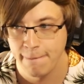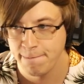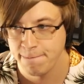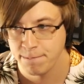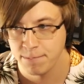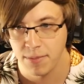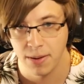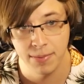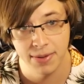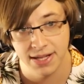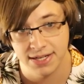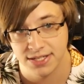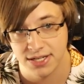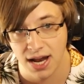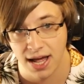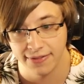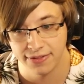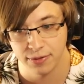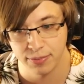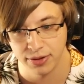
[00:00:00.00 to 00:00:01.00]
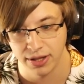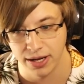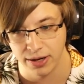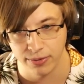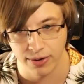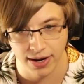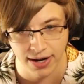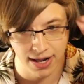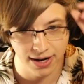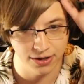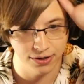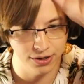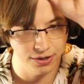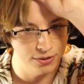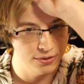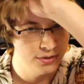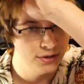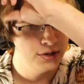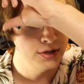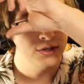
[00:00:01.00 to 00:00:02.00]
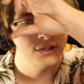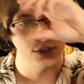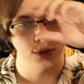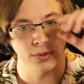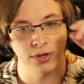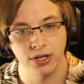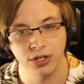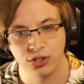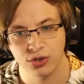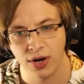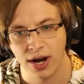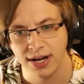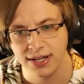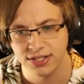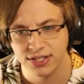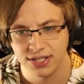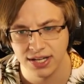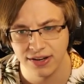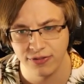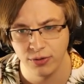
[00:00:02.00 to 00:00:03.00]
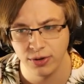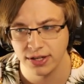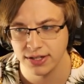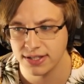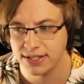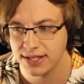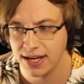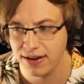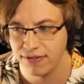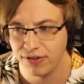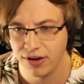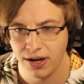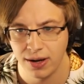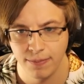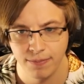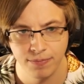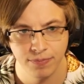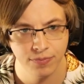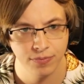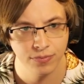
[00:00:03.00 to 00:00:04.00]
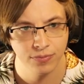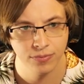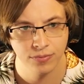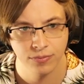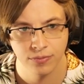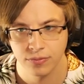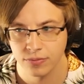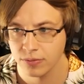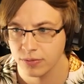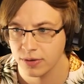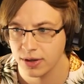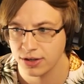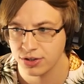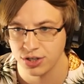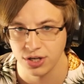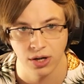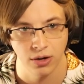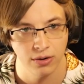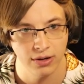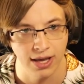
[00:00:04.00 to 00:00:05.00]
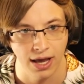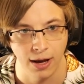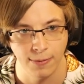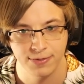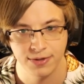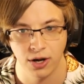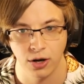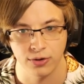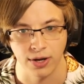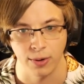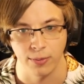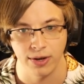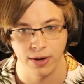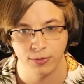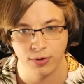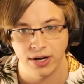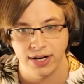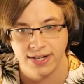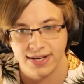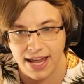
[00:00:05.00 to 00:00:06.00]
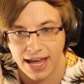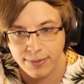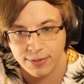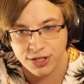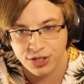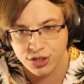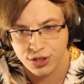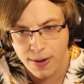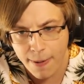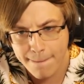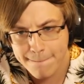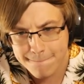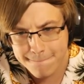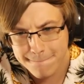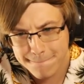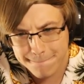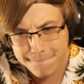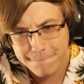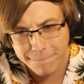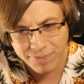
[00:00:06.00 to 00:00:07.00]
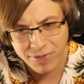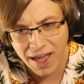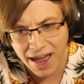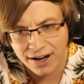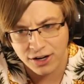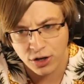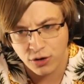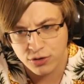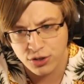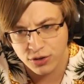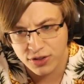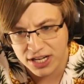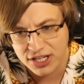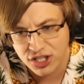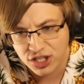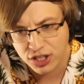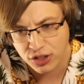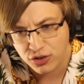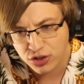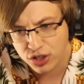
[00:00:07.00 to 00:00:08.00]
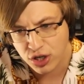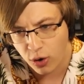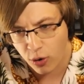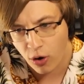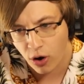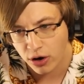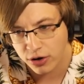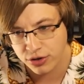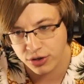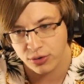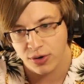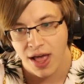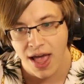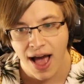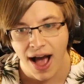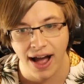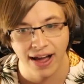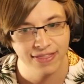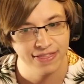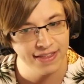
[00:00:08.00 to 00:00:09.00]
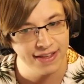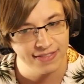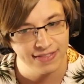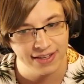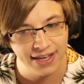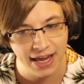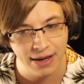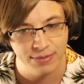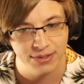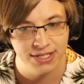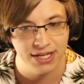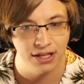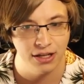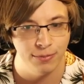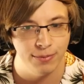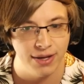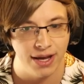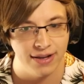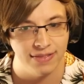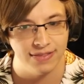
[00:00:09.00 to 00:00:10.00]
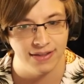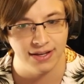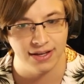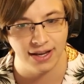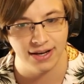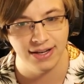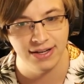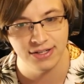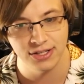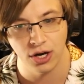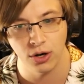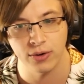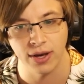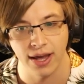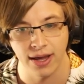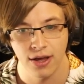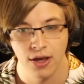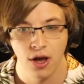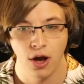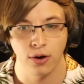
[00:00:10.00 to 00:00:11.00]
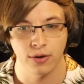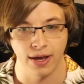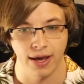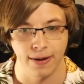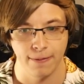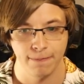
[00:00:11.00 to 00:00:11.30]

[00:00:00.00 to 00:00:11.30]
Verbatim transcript: Maybe that's not the play, right? I don't know. So we're gonna try to see if we can save up Actually, no. Yeah, okay, we upgraded damage. I don't know, dude. That's still so hard, dude. I think the game is telling me I think I need to... Okay, okay.